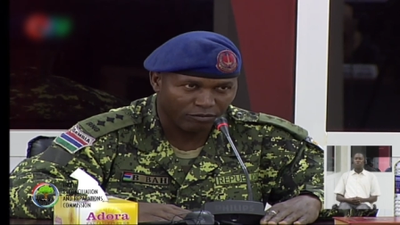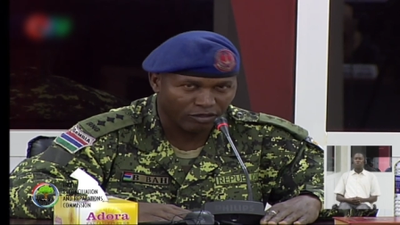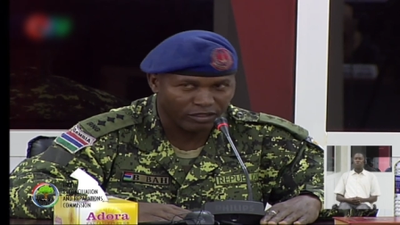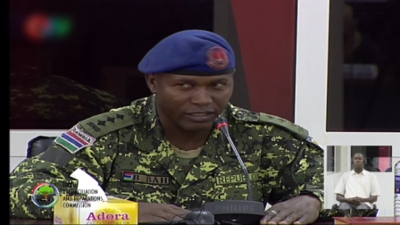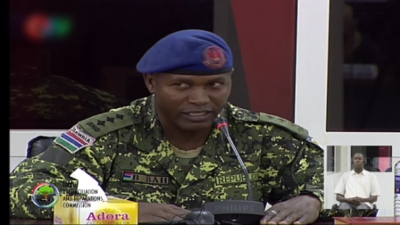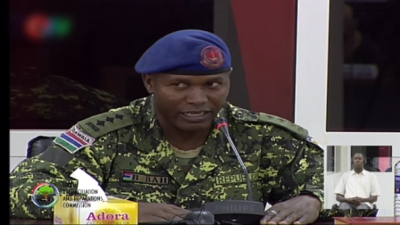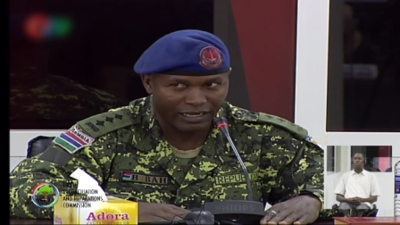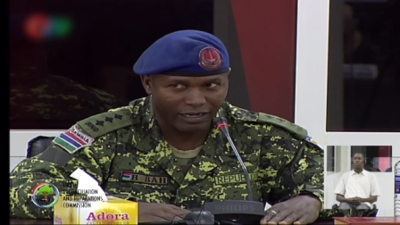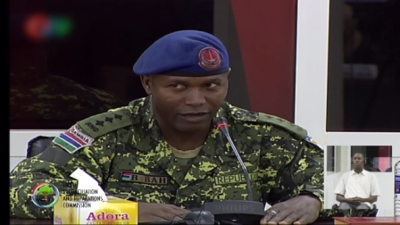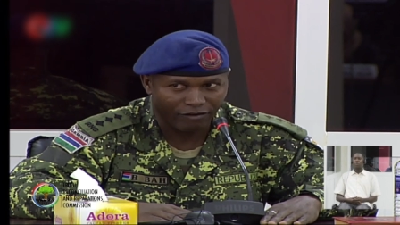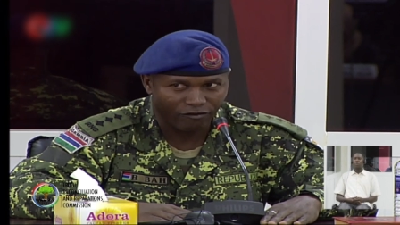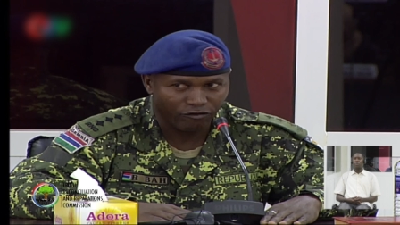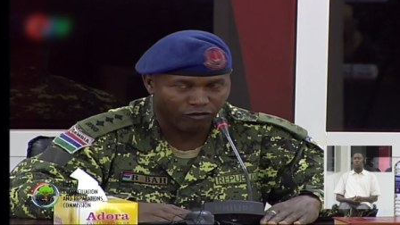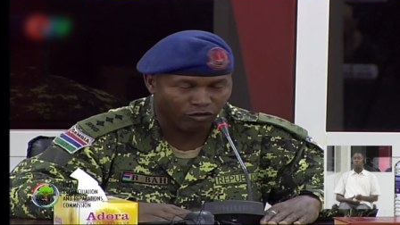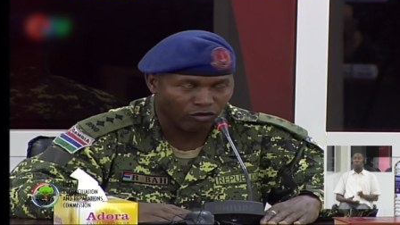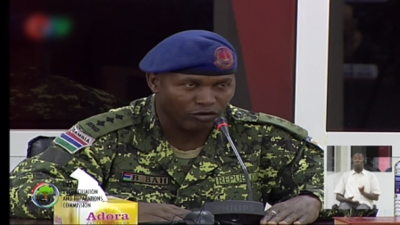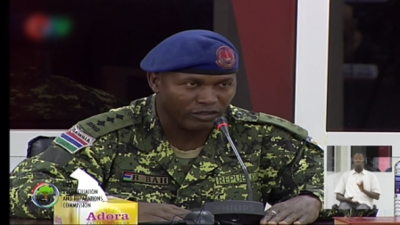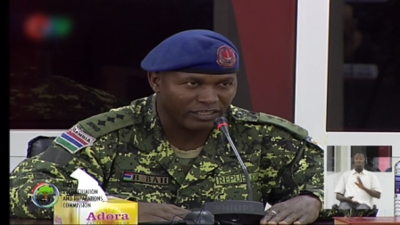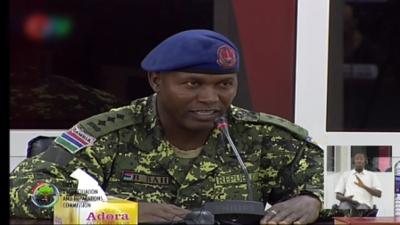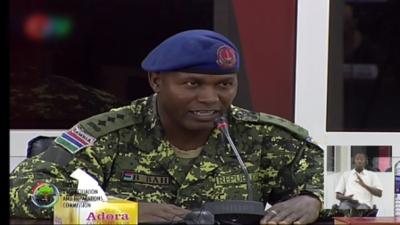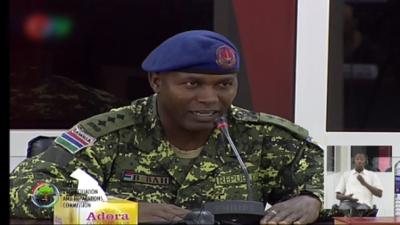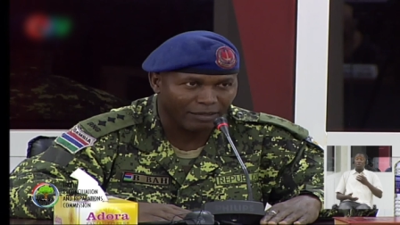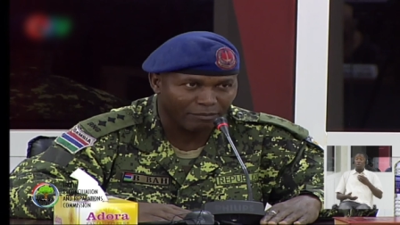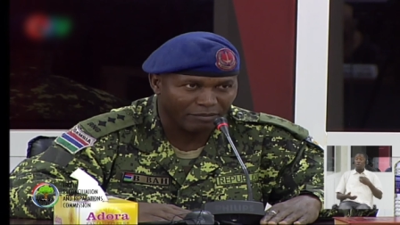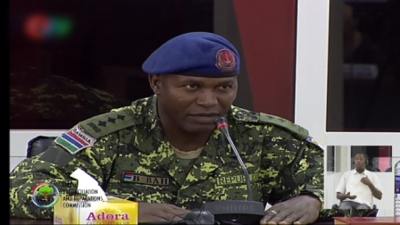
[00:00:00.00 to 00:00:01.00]
but I
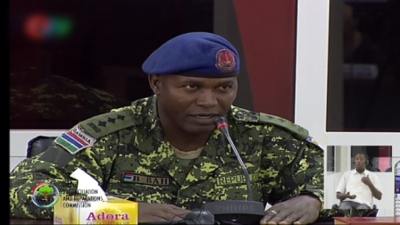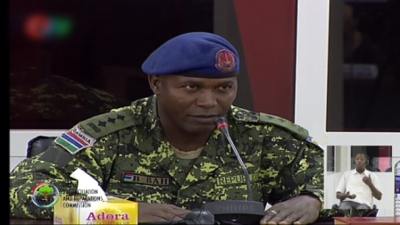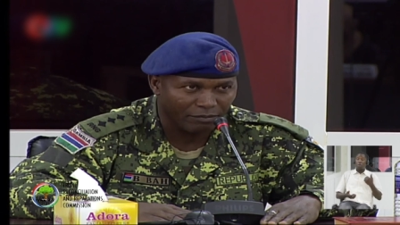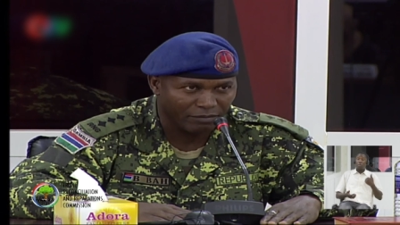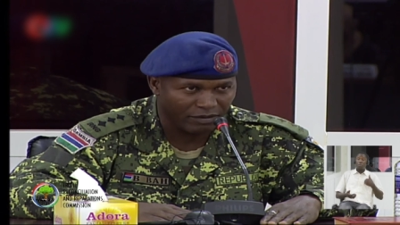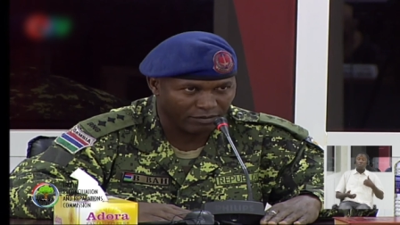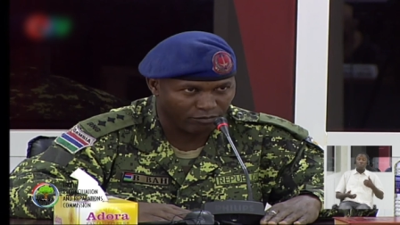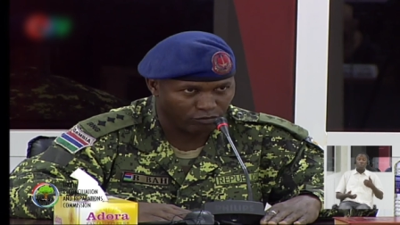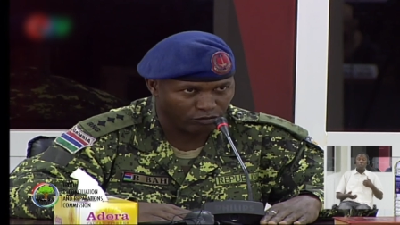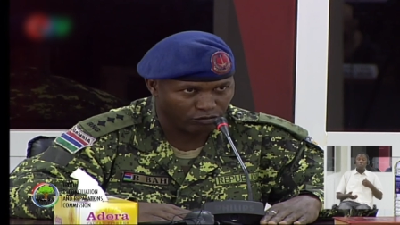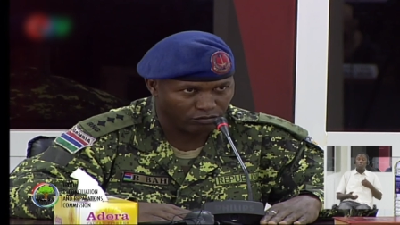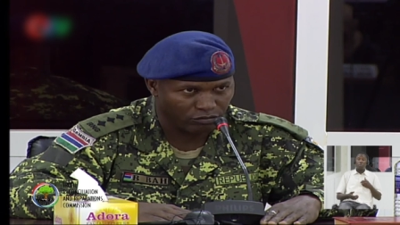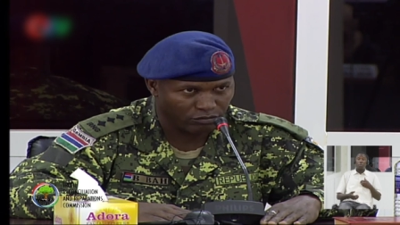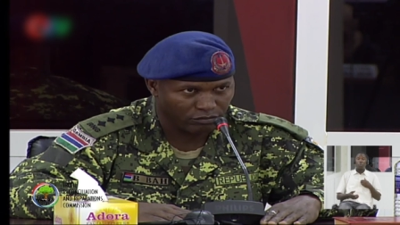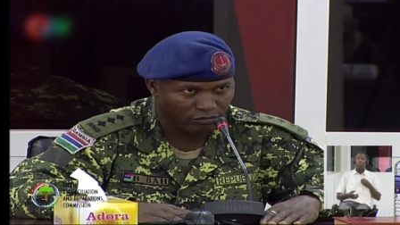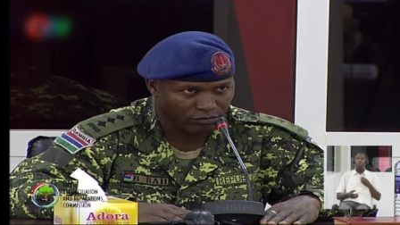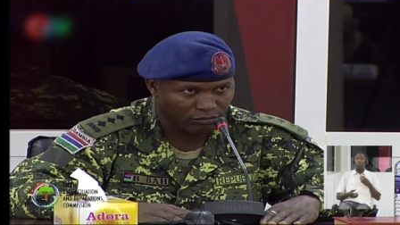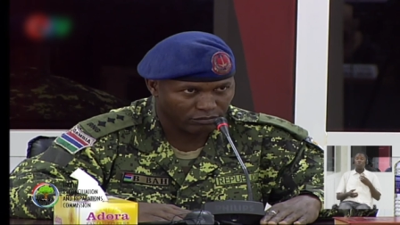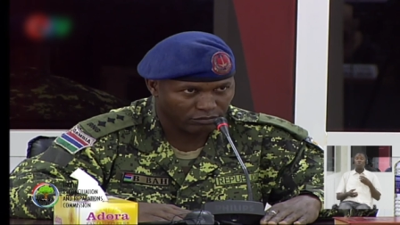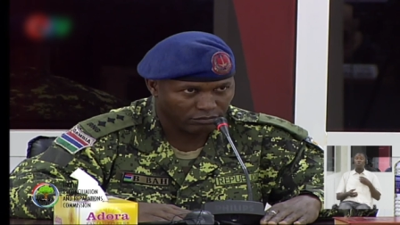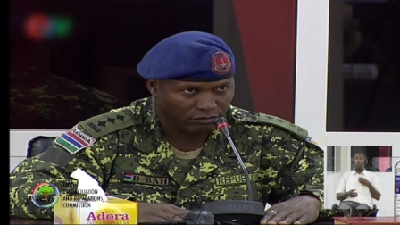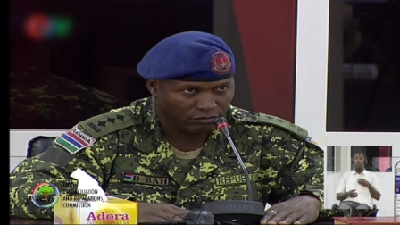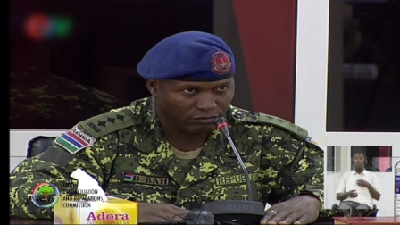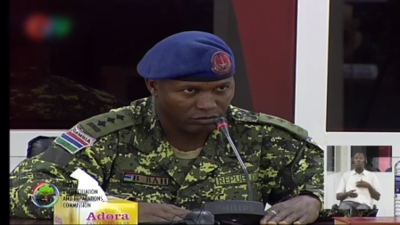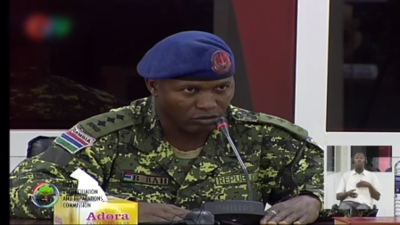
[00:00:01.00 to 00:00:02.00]
follow the Gambian people,
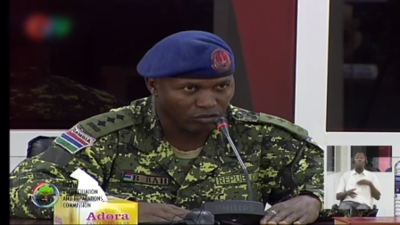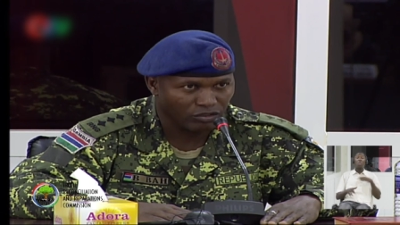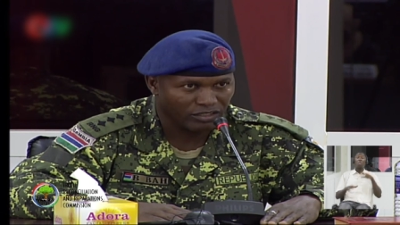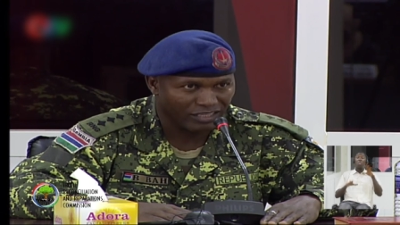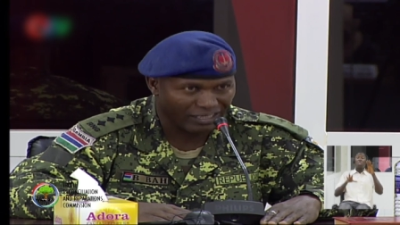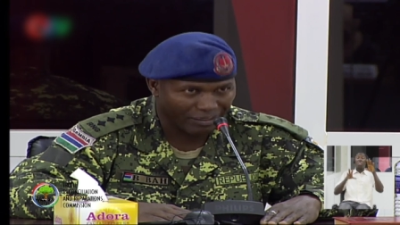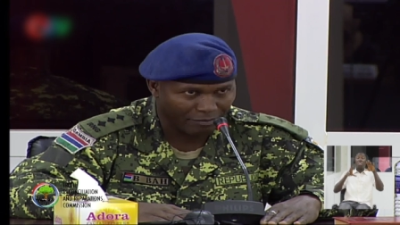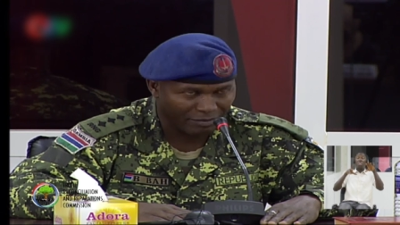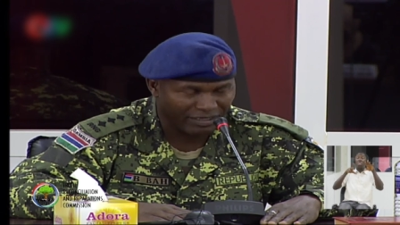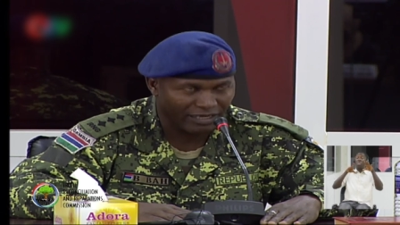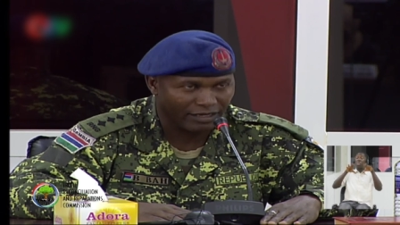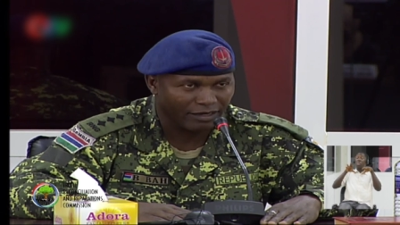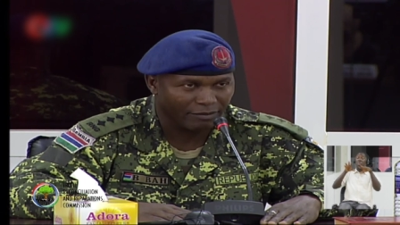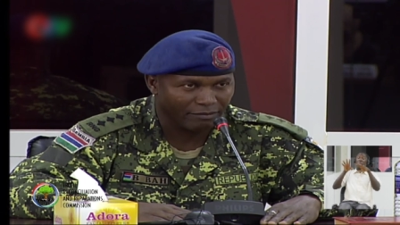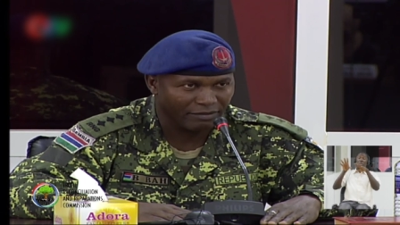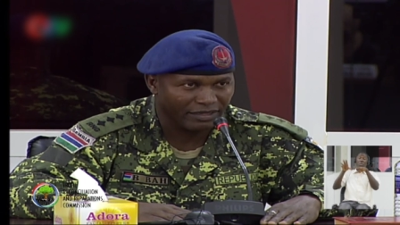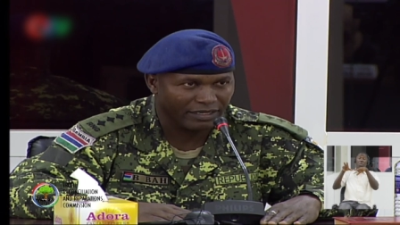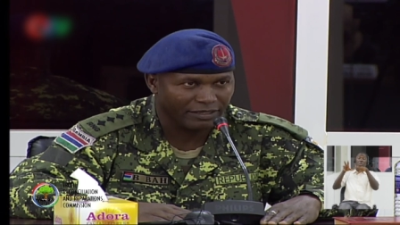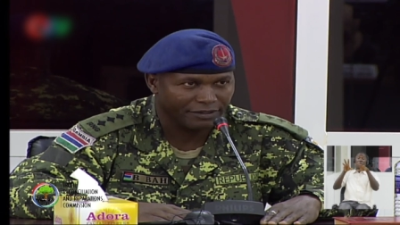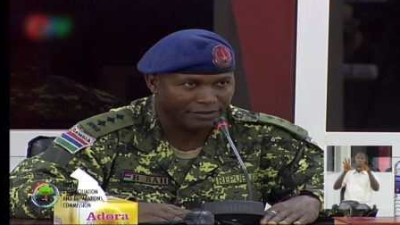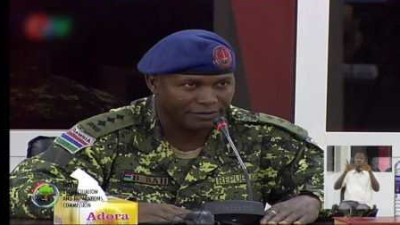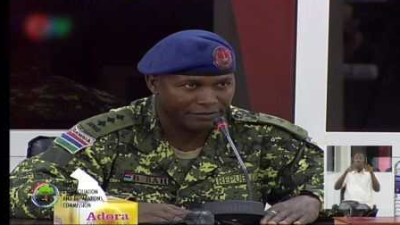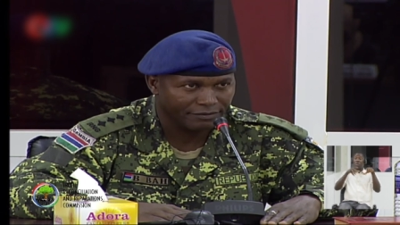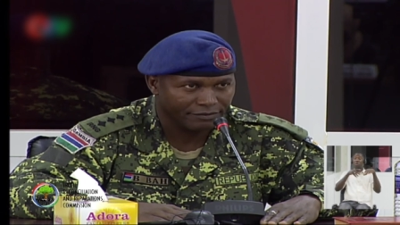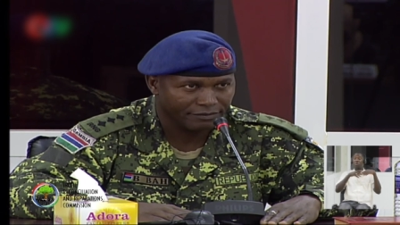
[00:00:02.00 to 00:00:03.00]
because I'm a
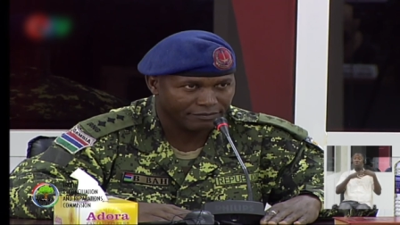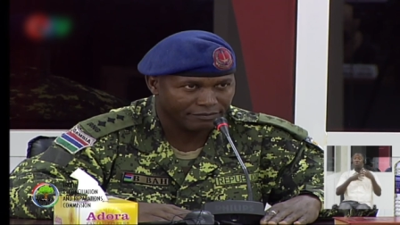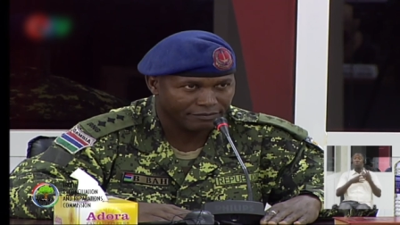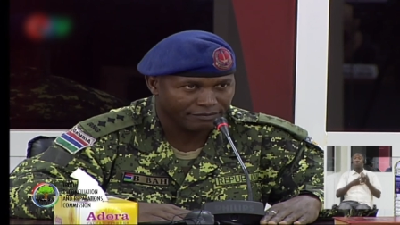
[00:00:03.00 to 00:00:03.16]
Gambian.